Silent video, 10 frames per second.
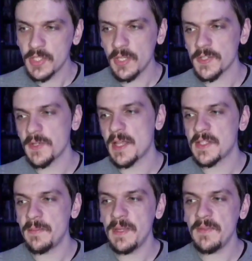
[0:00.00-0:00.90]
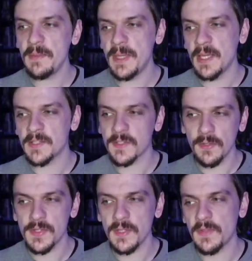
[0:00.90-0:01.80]
She also has a PvP
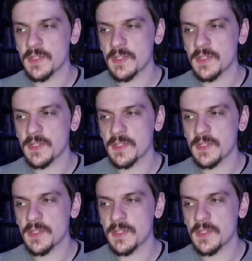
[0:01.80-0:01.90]
exclusive.